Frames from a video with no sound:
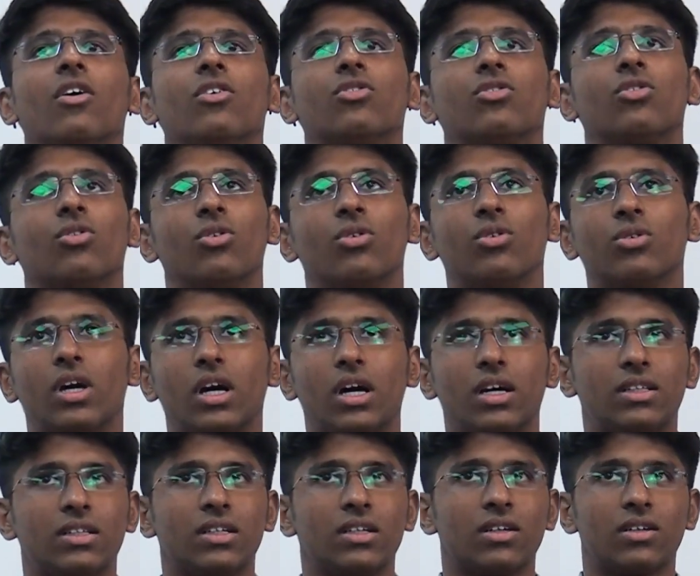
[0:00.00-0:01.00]
So yeah,
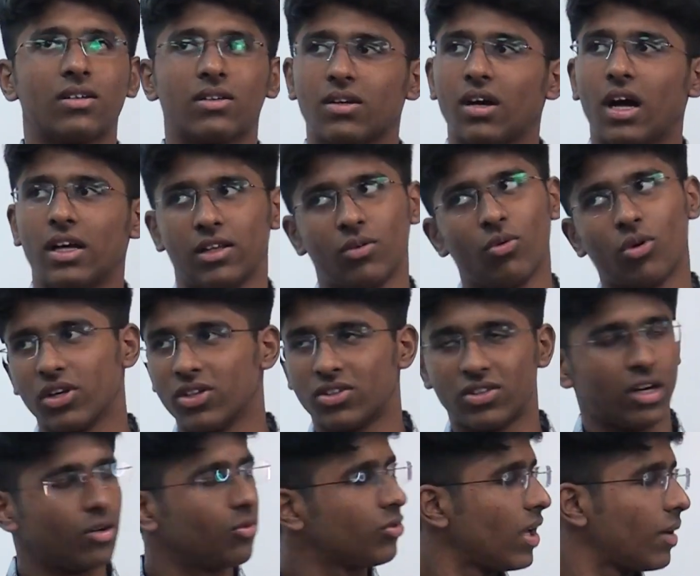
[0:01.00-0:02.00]
I think what he
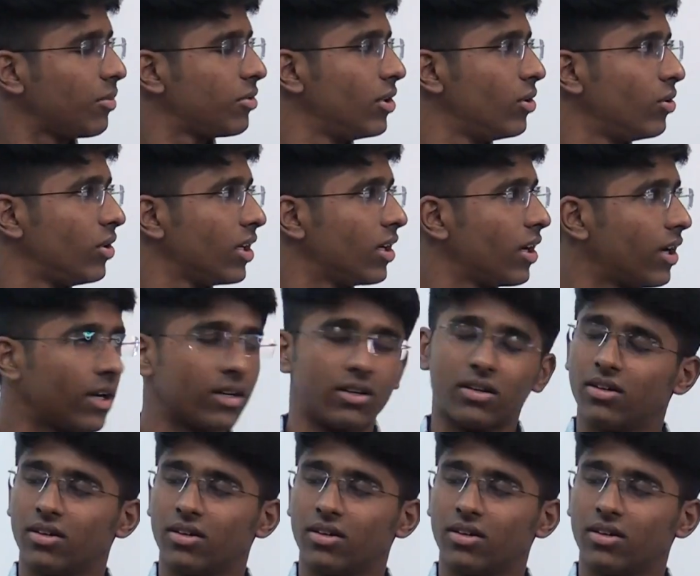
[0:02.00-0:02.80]
said was absolutely correct.